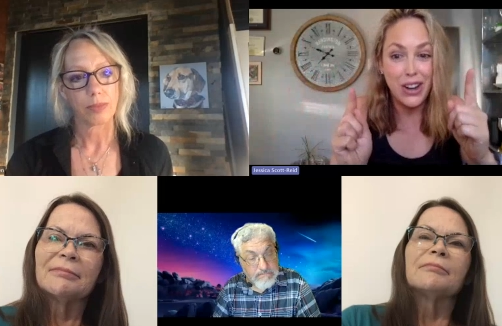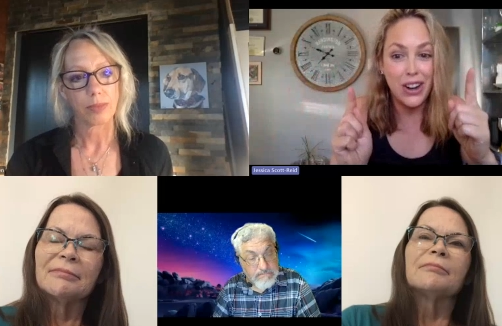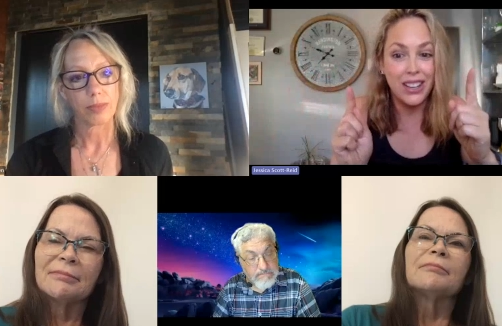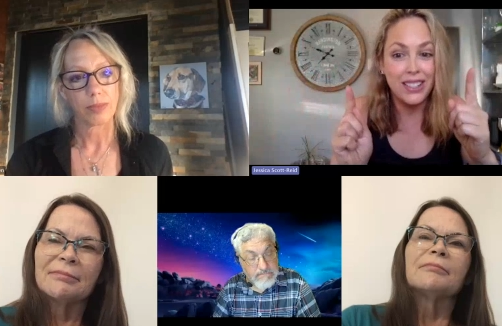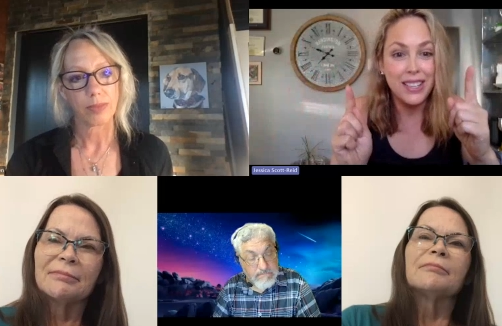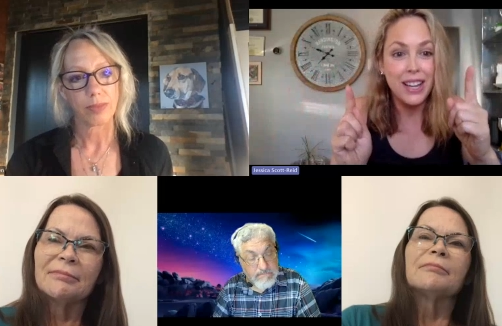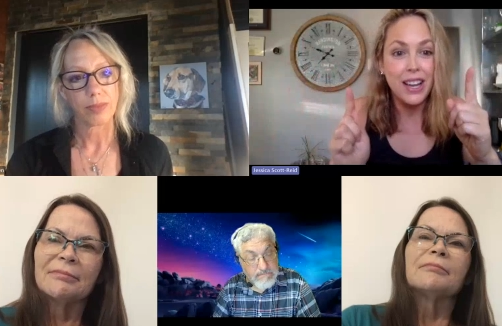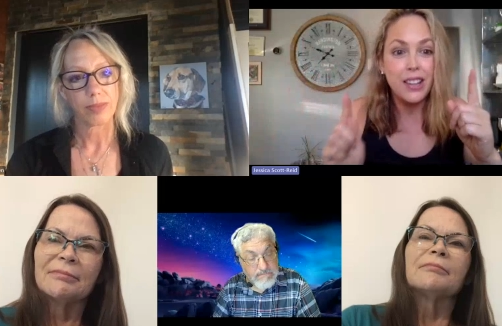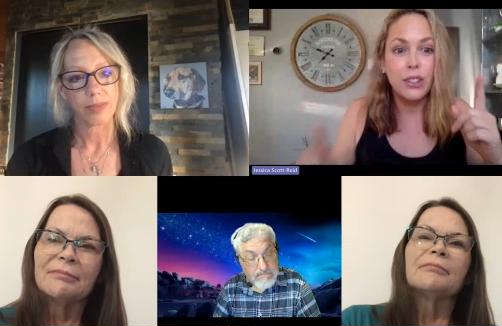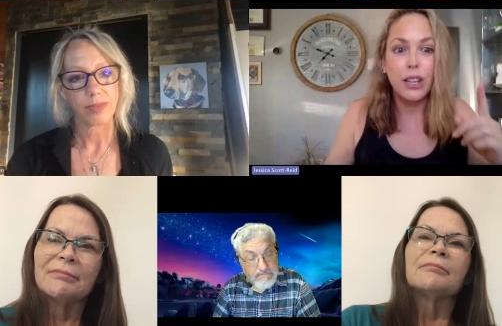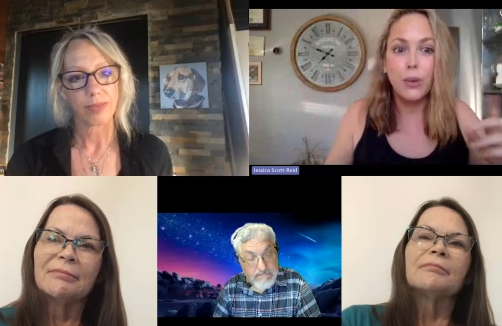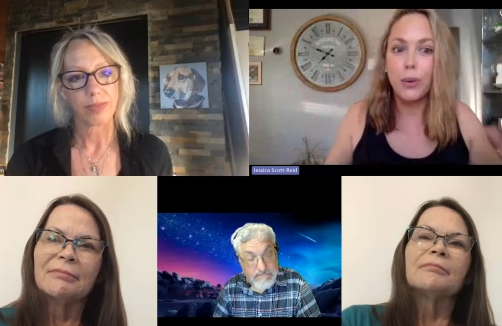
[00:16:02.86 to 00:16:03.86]
Speaker 1: it's dogs,
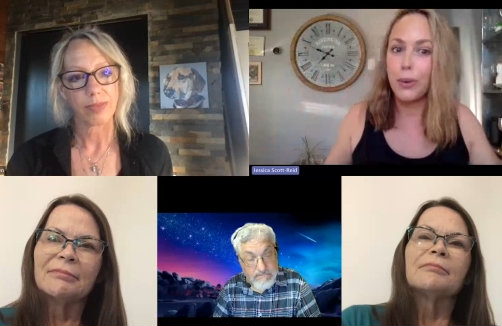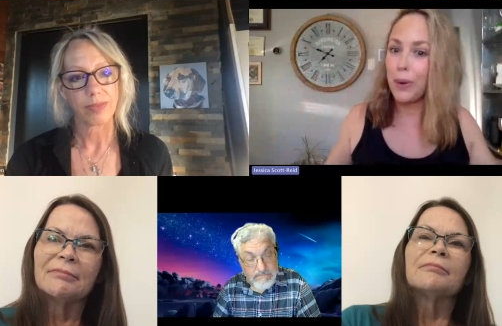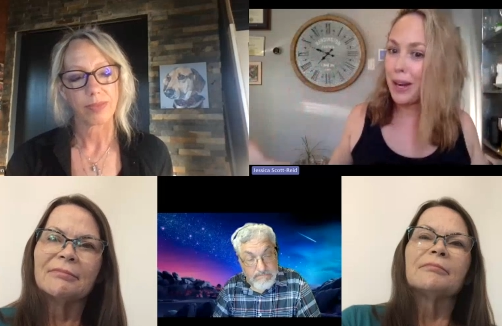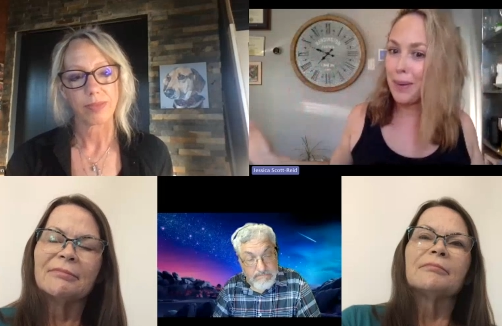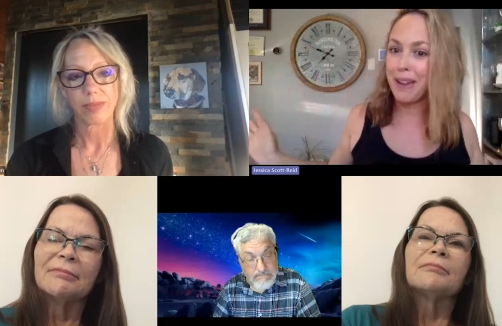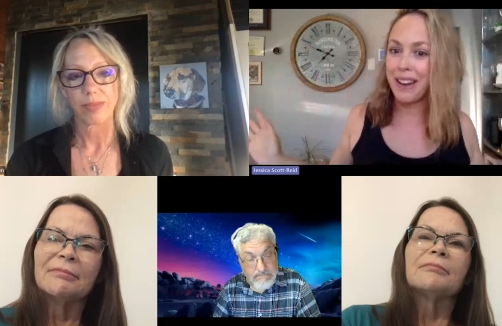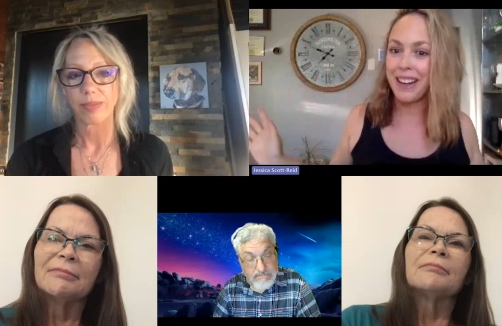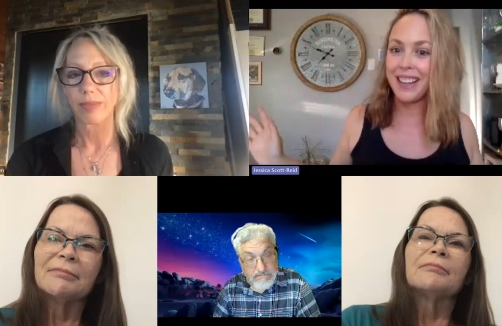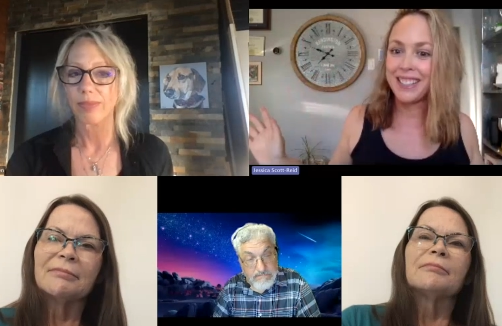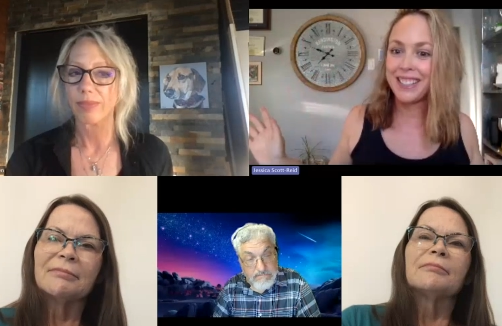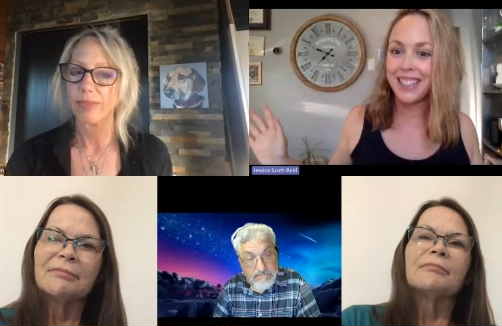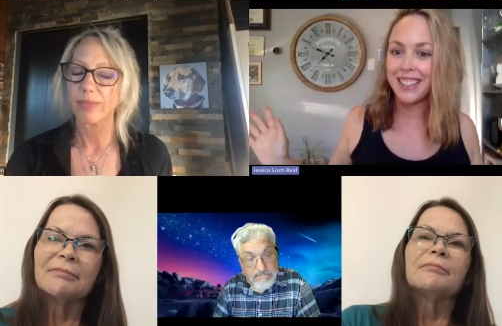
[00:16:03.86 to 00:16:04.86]
they're like, well, wait a
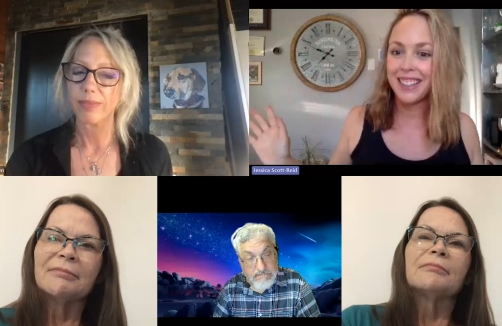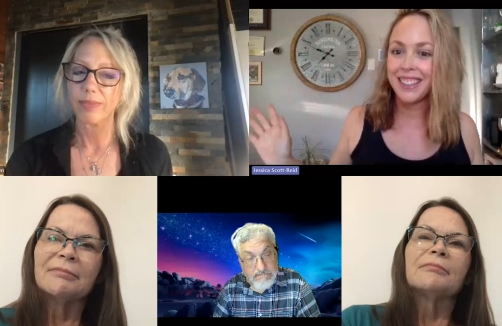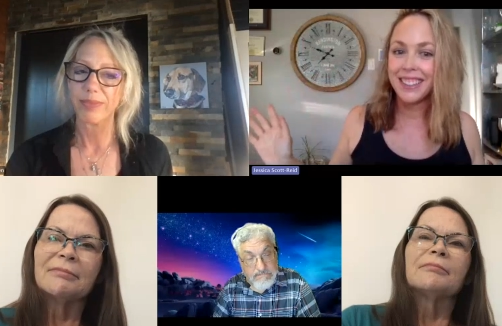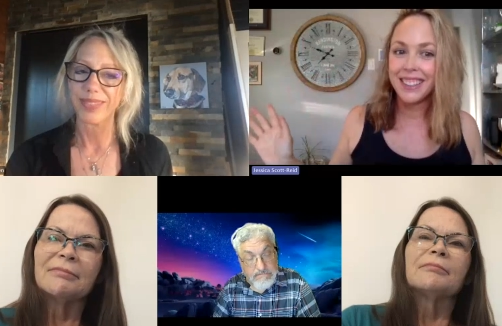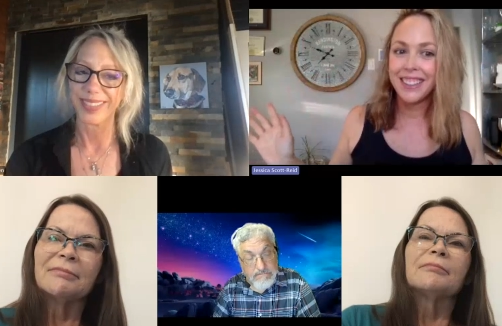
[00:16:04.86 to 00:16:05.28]
minute